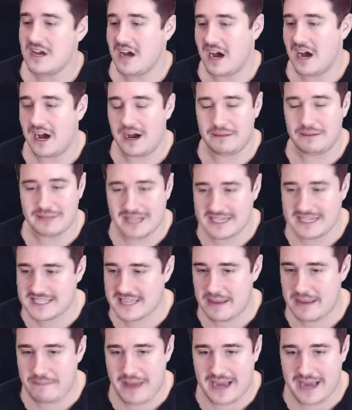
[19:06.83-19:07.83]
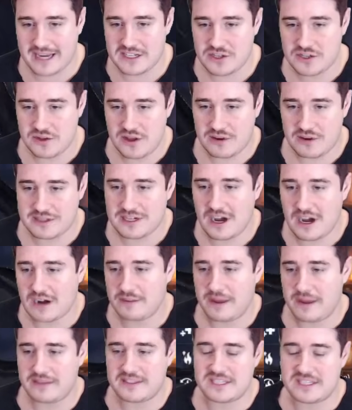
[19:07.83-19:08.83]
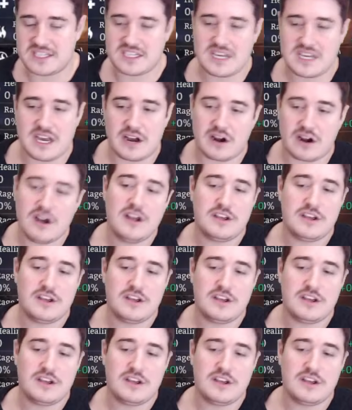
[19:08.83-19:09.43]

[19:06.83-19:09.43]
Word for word: Um, let's get back into though and talk about this gear.